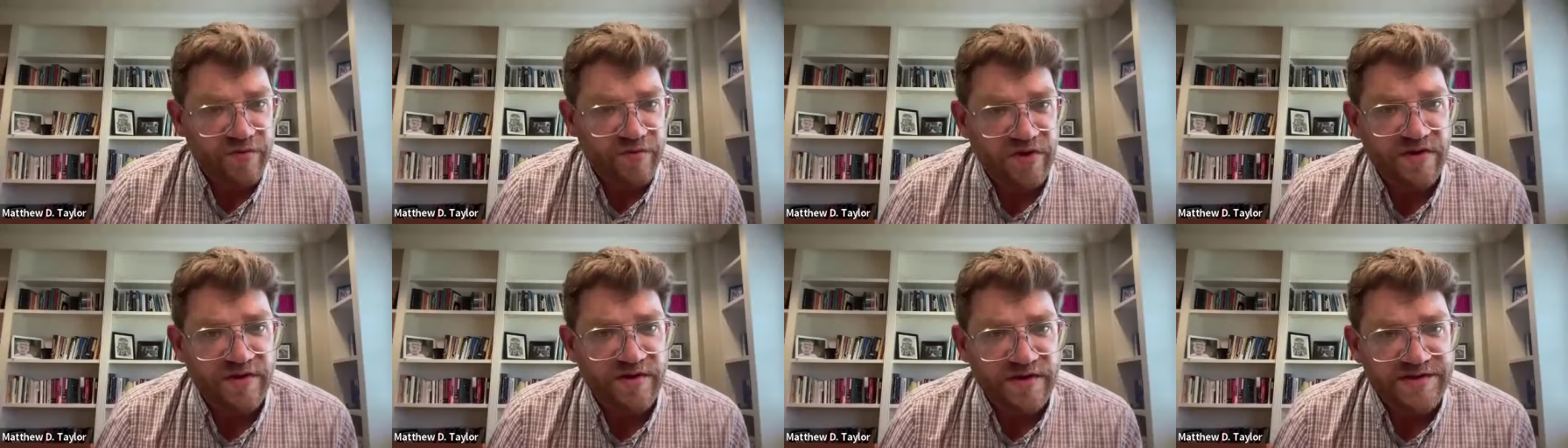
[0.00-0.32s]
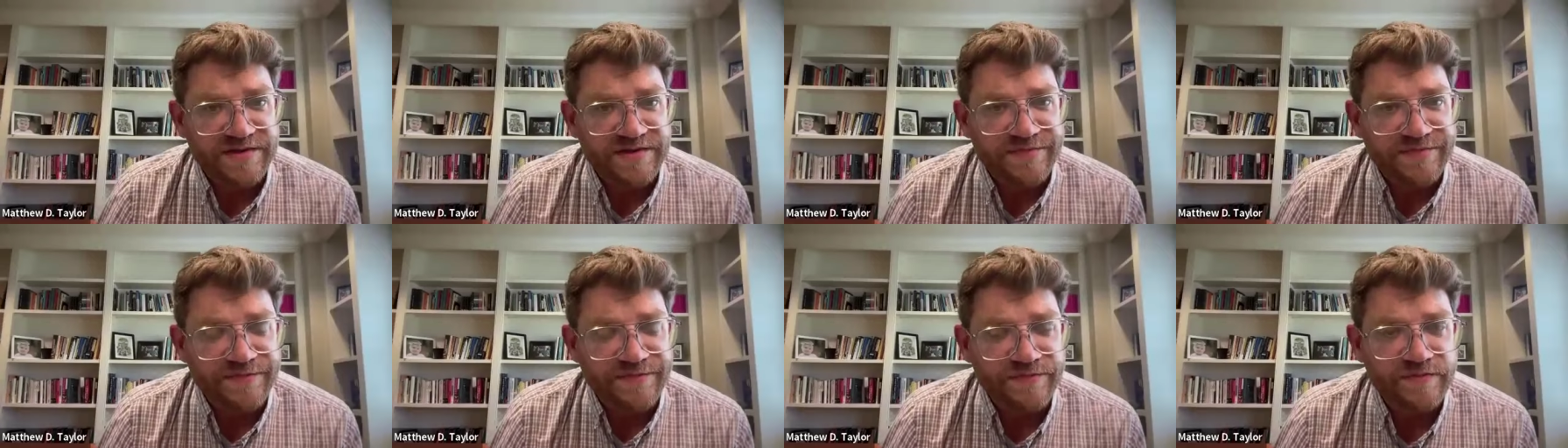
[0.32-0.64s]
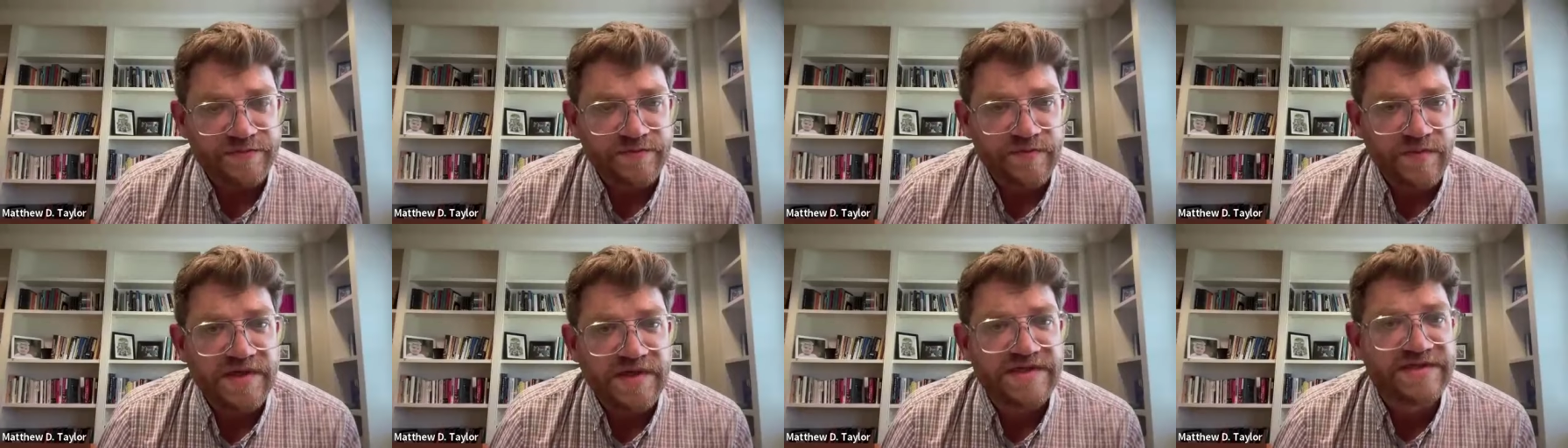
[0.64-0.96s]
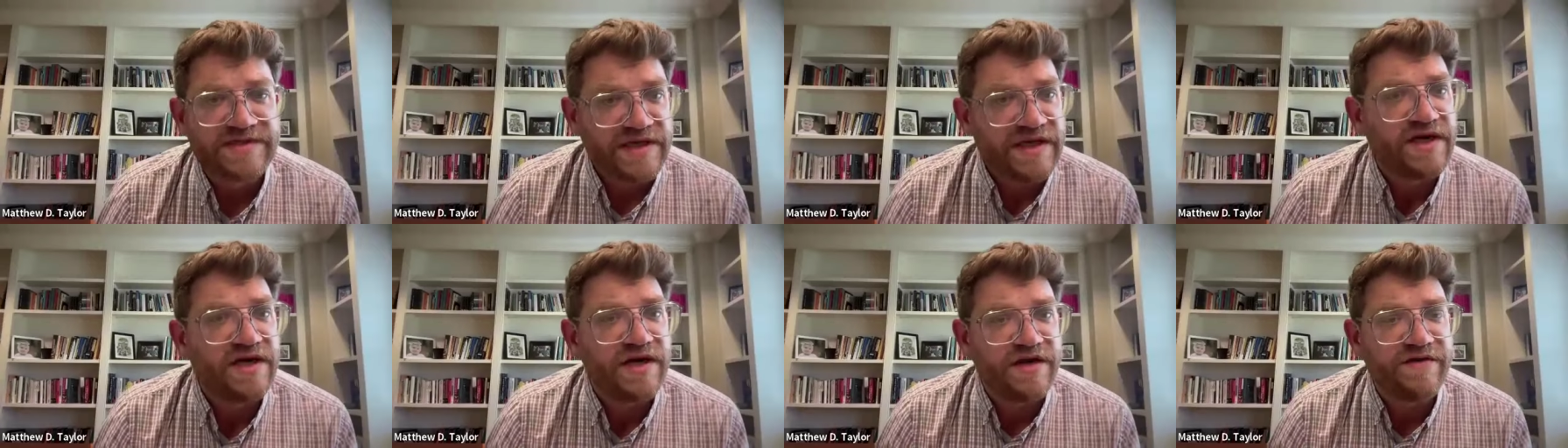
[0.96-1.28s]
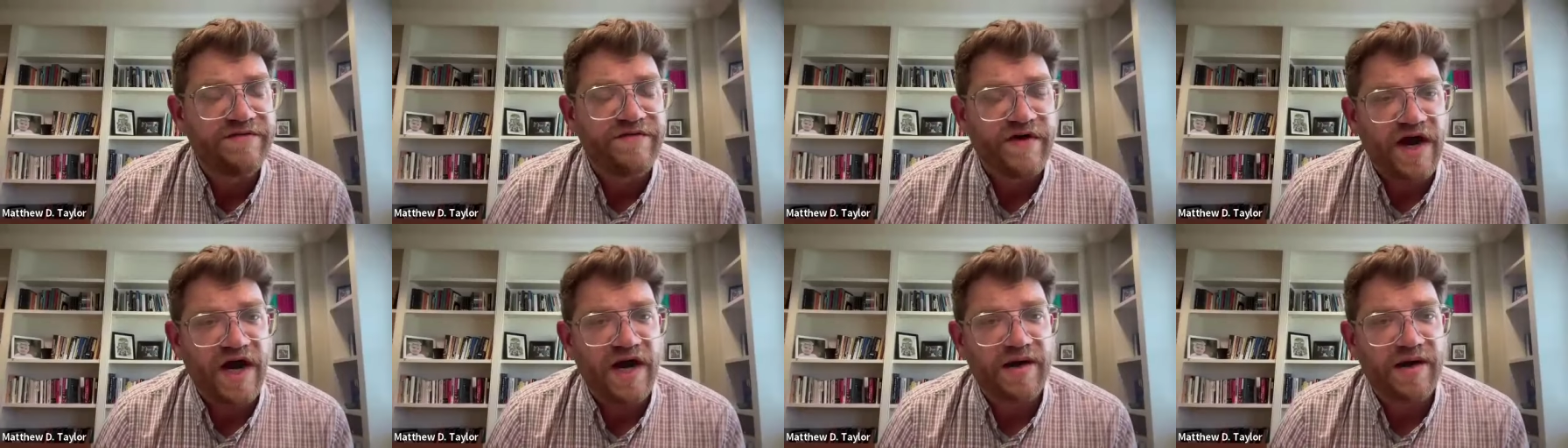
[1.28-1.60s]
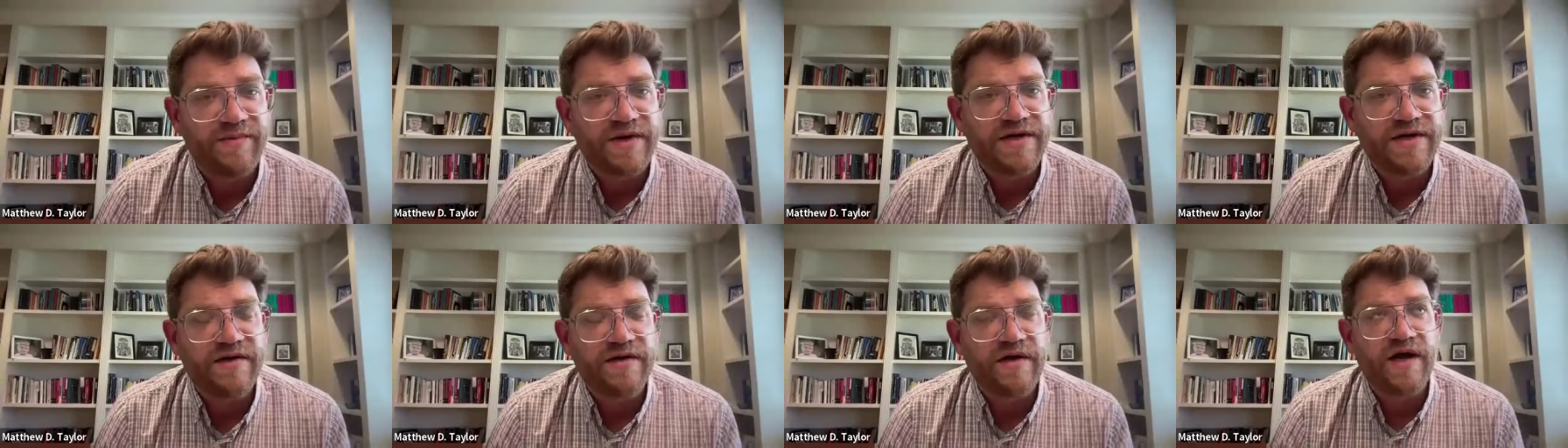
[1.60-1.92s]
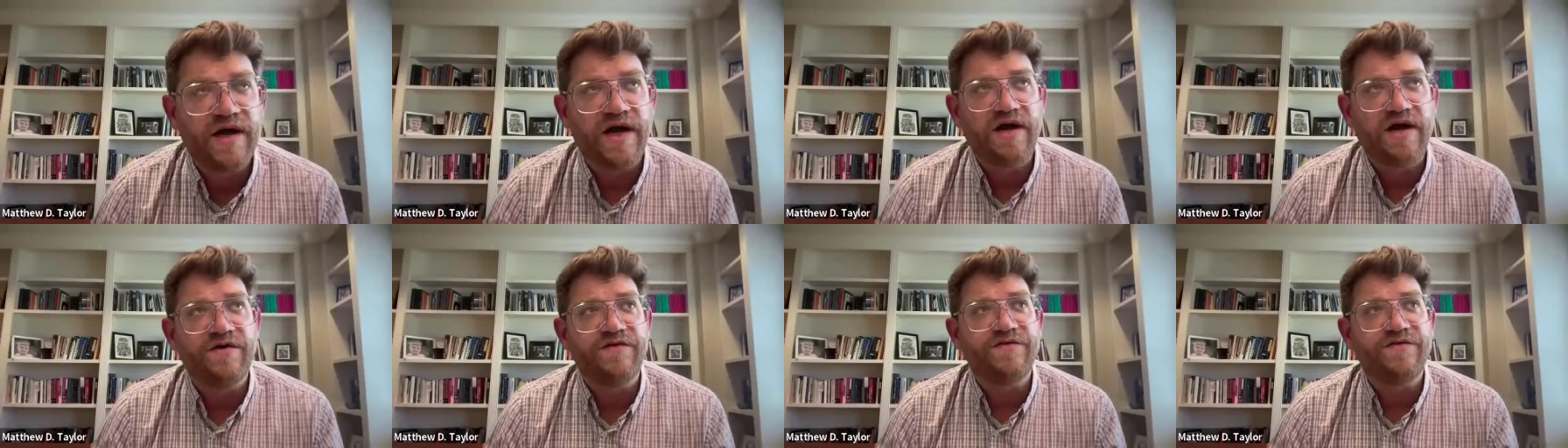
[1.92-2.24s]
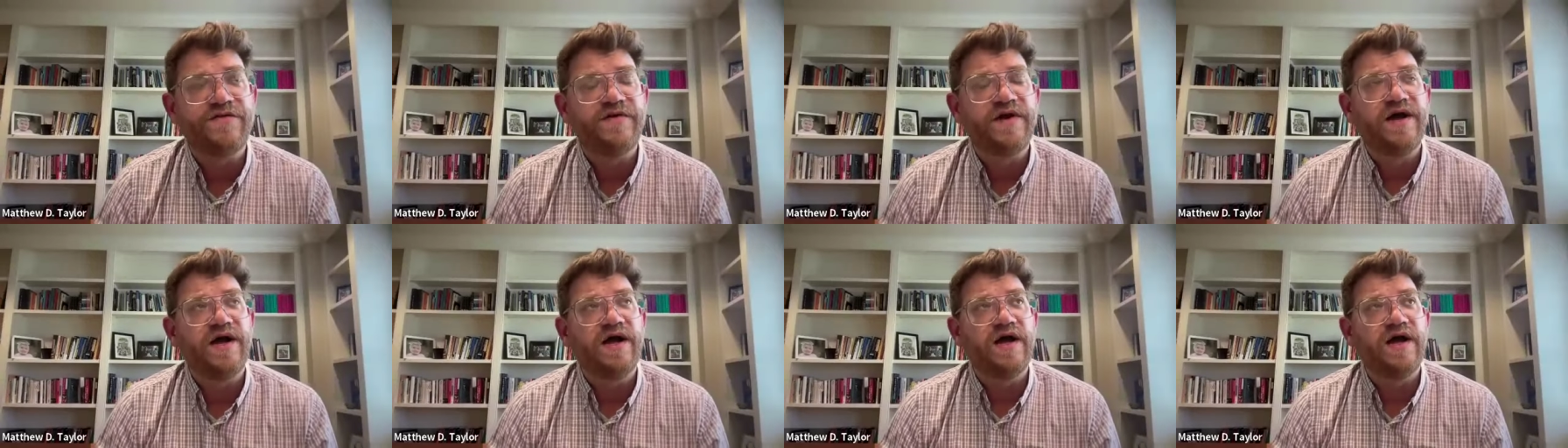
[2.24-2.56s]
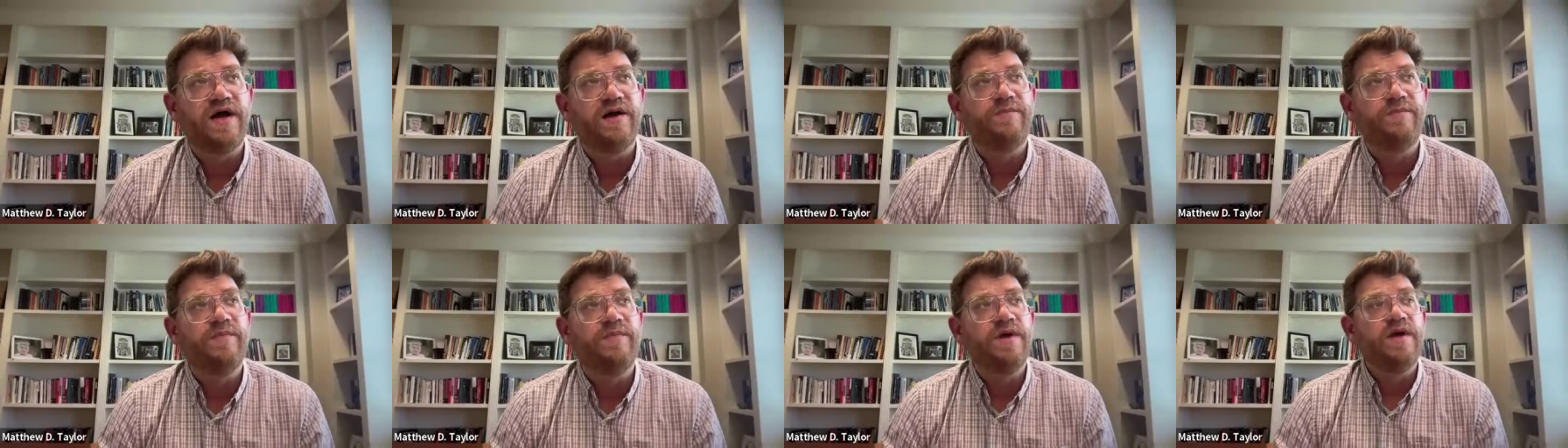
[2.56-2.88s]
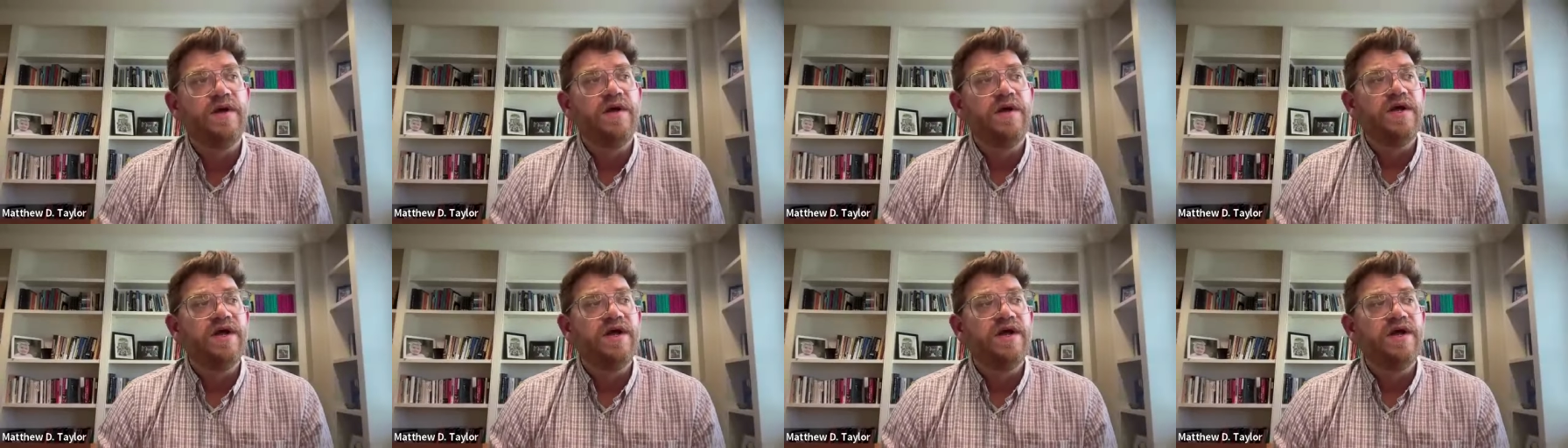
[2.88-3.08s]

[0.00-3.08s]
pluralism is in an environment of um,